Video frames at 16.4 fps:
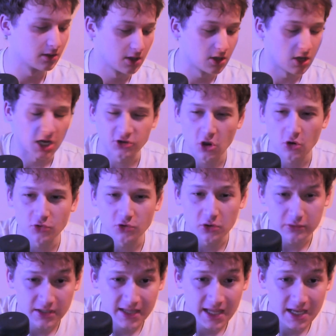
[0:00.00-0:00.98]
I don't know the
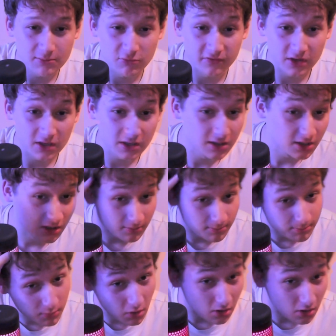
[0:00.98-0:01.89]
name of it, but